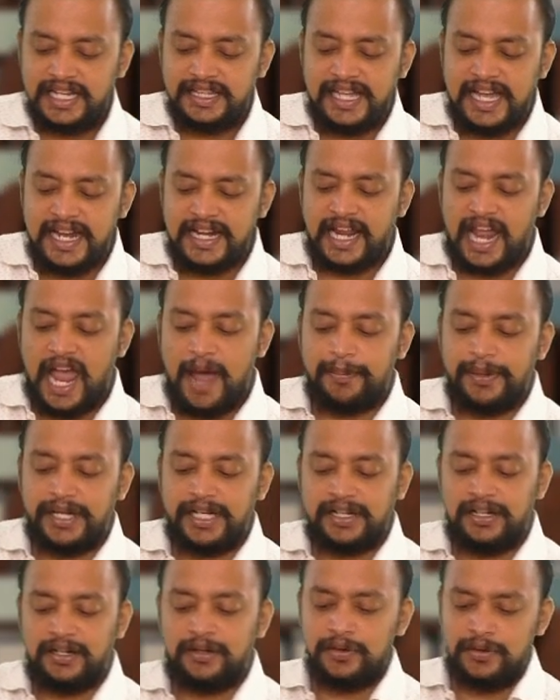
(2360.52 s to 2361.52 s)
than
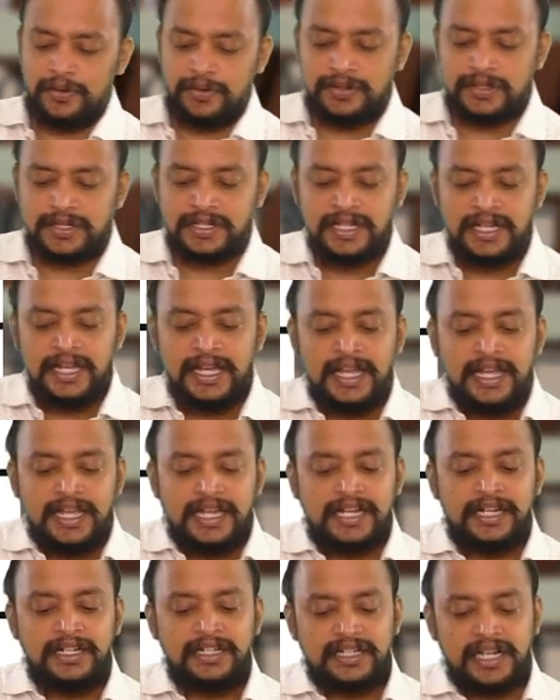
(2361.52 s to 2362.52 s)
capital goods
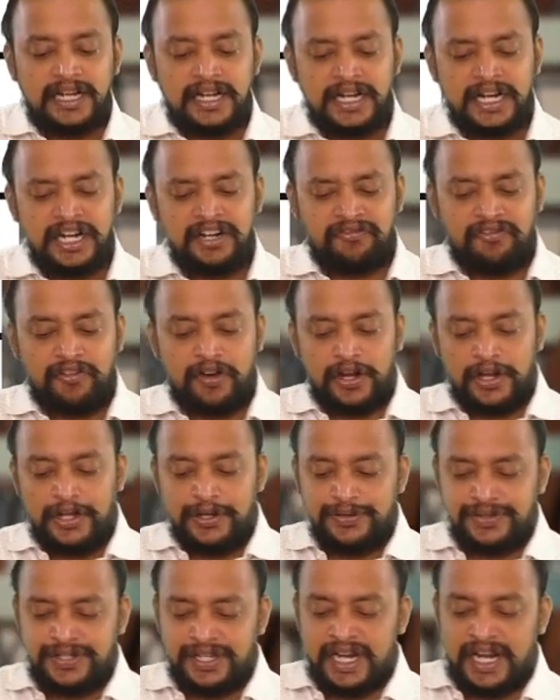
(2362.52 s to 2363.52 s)
intended for
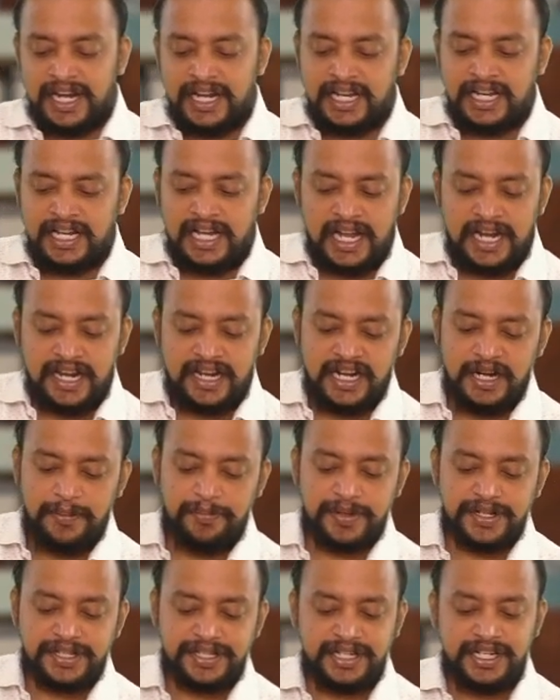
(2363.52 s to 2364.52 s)
use in any 100%
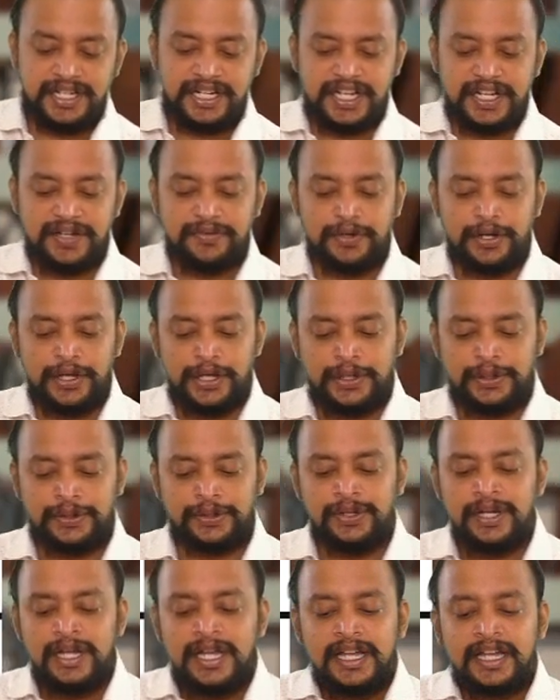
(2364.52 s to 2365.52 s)
EOU
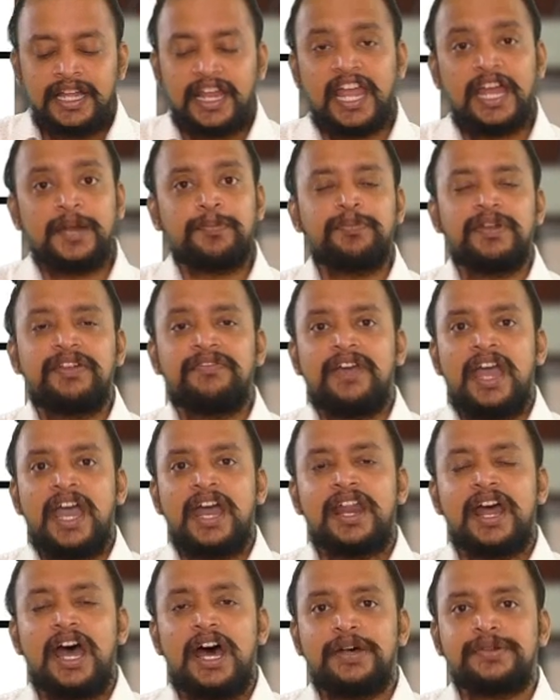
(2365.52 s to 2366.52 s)
can be
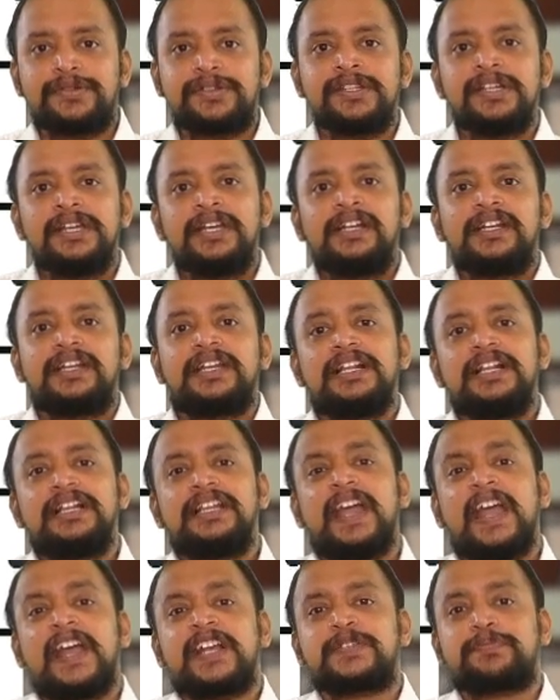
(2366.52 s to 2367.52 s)
warehoused till
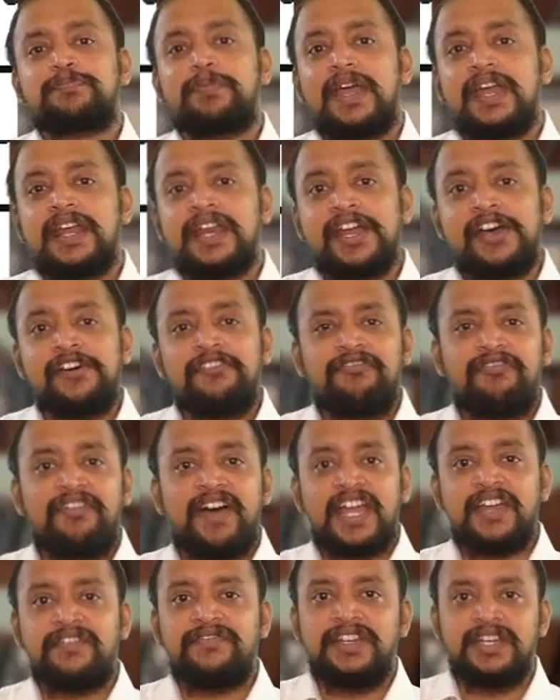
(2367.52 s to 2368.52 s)
the expiry of
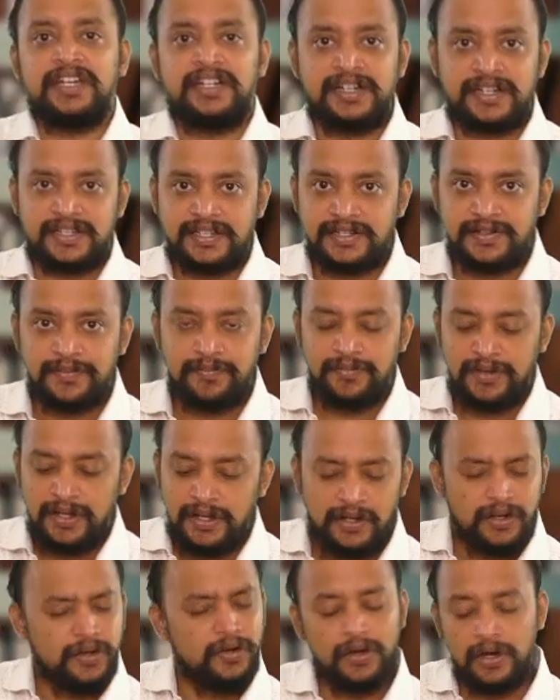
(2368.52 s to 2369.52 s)
5 years.
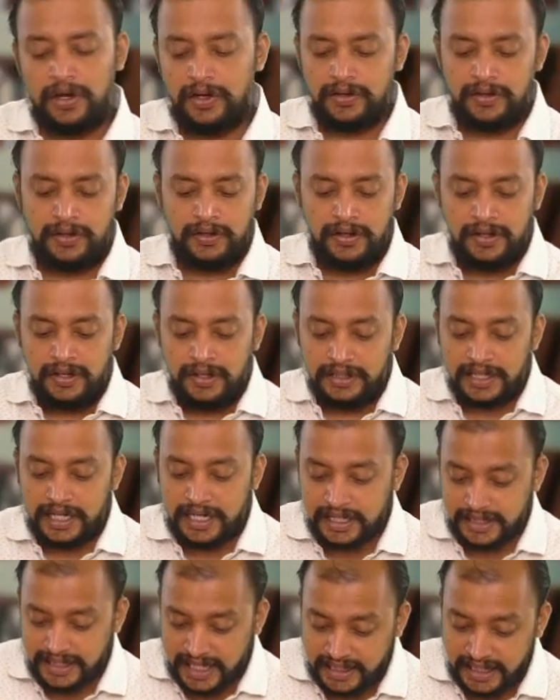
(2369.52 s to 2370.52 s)
No,
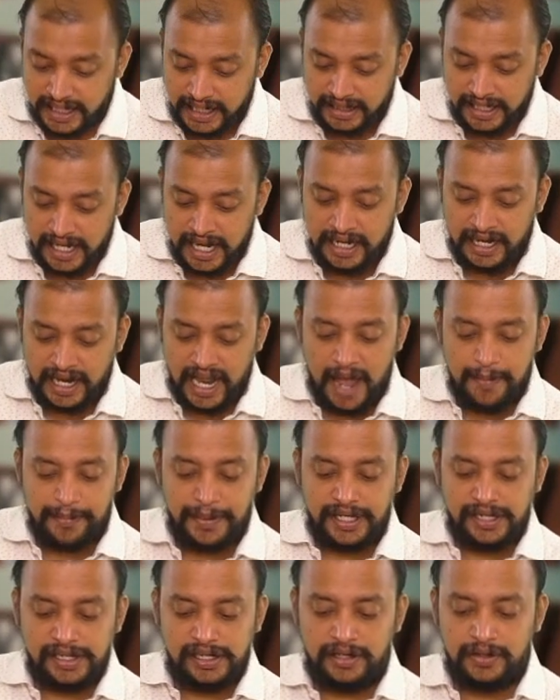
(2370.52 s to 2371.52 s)
that is other than
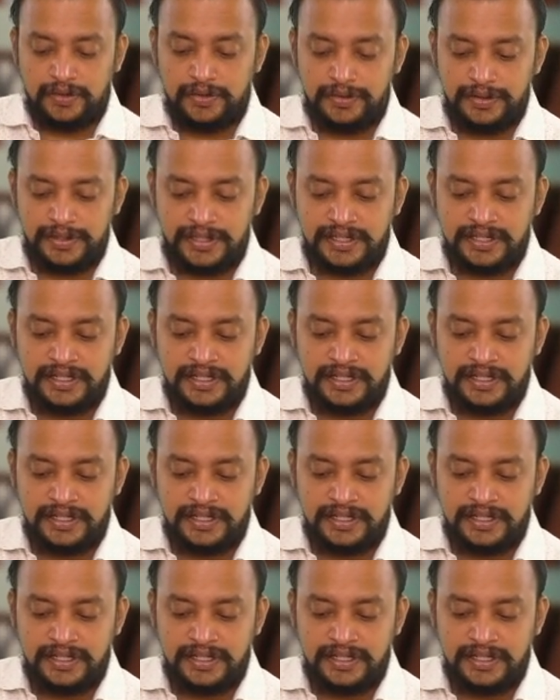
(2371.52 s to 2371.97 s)
capital goods